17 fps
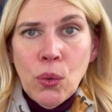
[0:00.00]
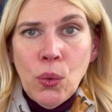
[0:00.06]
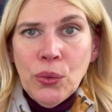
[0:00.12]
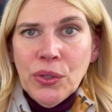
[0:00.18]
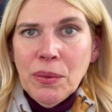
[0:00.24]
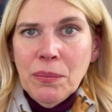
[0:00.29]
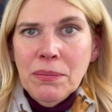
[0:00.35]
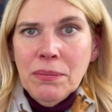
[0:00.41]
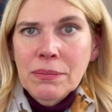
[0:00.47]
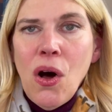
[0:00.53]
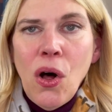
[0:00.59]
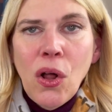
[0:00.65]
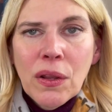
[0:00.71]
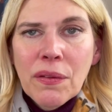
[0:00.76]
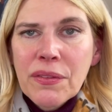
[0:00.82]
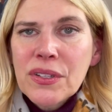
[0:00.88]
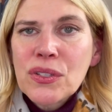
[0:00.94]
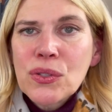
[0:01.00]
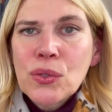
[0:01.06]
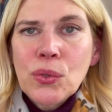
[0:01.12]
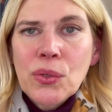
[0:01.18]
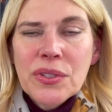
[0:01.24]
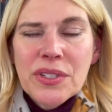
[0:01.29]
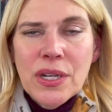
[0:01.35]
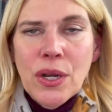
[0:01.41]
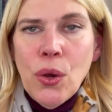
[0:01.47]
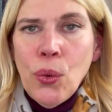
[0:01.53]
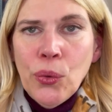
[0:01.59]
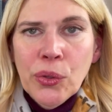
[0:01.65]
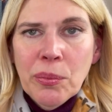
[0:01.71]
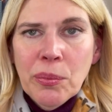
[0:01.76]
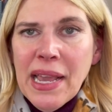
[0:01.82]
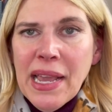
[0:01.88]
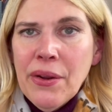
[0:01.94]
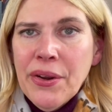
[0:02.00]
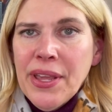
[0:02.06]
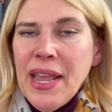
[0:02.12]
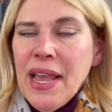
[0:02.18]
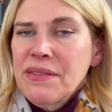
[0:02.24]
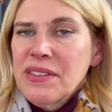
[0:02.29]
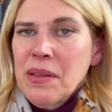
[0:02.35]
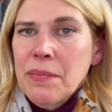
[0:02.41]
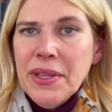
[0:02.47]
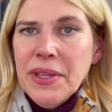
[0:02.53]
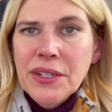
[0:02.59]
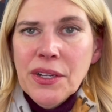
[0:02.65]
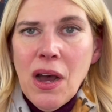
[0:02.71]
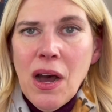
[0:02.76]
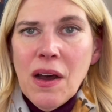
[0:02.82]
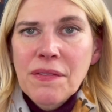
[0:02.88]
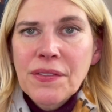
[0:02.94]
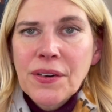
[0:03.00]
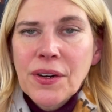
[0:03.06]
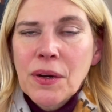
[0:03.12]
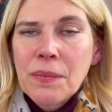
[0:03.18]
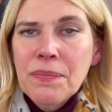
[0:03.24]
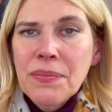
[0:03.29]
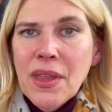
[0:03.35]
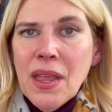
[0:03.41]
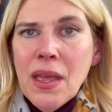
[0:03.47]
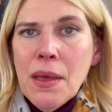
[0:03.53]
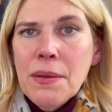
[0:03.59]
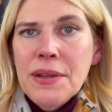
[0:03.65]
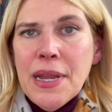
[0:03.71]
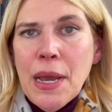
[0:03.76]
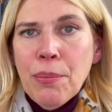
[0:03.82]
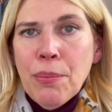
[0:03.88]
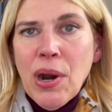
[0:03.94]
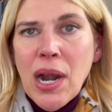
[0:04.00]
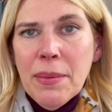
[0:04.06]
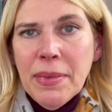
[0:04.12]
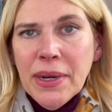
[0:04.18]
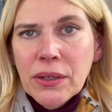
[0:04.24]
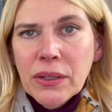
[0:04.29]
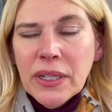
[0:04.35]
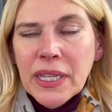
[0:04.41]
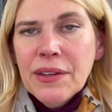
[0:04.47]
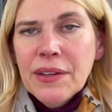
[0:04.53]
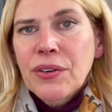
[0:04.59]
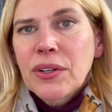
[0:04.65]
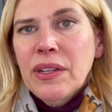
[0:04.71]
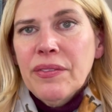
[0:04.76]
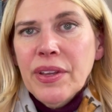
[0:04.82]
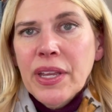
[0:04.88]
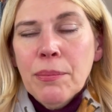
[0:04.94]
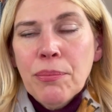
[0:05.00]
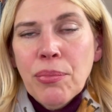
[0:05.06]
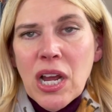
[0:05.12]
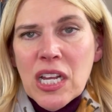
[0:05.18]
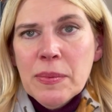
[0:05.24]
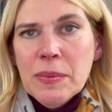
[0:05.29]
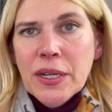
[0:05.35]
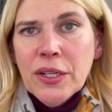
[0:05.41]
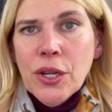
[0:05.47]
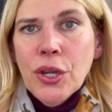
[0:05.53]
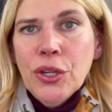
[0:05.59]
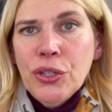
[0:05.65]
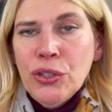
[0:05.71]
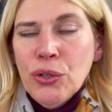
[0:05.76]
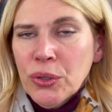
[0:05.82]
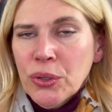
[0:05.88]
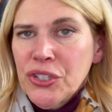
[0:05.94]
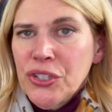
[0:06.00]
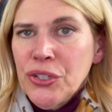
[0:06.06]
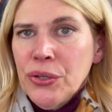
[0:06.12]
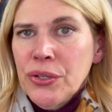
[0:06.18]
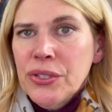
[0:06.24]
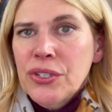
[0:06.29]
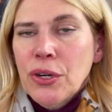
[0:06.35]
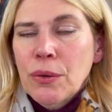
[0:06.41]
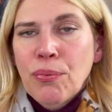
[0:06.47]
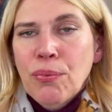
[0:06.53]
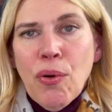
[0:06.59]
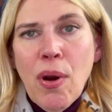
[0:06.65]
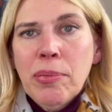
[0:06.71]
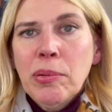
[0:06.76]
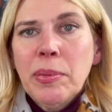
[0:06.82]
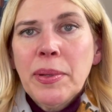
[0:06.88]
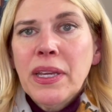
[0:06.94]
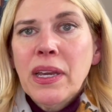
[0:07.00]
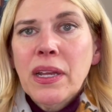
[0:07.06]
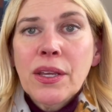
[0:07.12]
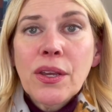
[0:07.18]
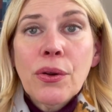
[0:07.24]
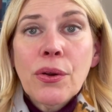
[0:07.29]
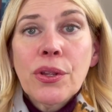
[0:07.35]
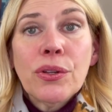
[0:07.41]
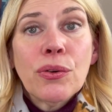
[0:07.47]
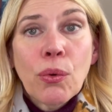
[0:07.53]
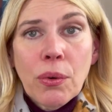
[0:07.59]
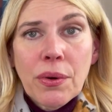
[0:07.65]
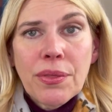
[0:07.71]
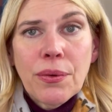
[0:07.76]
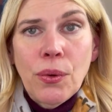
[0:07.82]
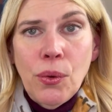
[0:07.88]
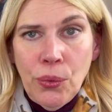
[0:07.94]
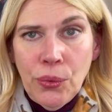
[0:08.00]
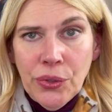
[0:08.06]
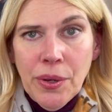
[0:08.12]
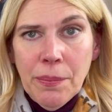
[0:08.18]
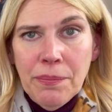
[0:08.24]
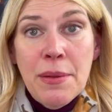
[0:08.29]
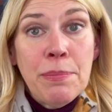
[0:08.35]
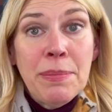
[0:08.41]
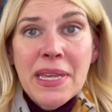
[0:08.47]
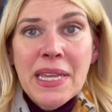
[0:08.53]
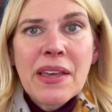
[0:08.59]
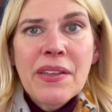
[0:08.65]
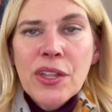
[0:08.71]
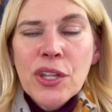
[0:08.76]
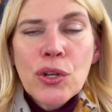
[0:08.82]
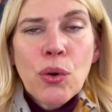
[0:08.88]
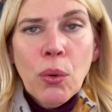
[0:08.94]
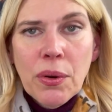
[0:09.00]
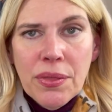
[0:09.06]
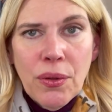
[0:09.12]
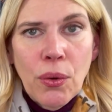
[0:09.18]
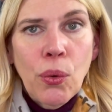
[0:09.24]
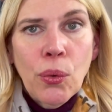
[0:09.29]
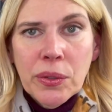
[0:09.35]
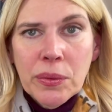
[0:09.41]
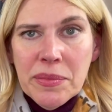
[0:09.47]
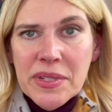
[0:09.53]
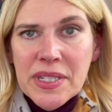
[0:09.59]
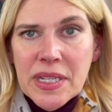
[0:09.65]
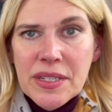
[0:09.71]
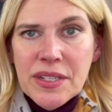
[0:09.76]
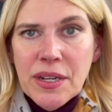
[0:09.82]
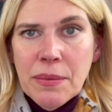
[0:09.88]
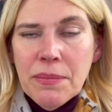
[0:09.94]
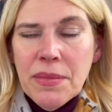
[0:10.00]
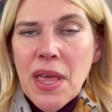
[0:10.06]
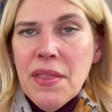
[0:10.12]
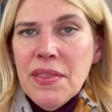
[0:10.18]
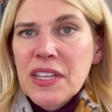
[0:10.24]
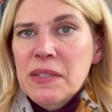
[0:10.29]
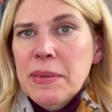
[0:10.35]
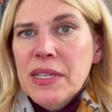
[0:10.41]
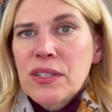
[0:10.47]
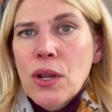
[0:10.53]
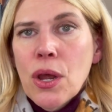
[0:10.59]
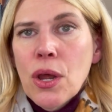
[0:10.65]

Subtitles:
Oldham, all of the schools in Oldham County have something to offer. Now, primarily, if you're living in Prospect, your students are probably going to go to North Oldham and be in the North Oldham system. This means